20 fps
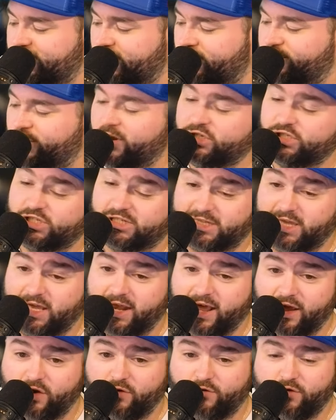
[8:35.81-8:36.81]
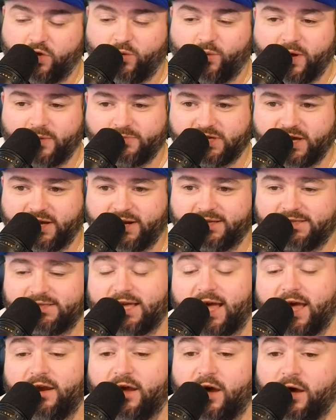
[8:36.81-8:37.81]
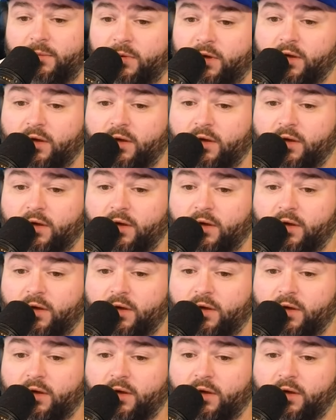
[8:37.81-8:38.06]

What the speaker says: if you're interested, head over to the website and sign up.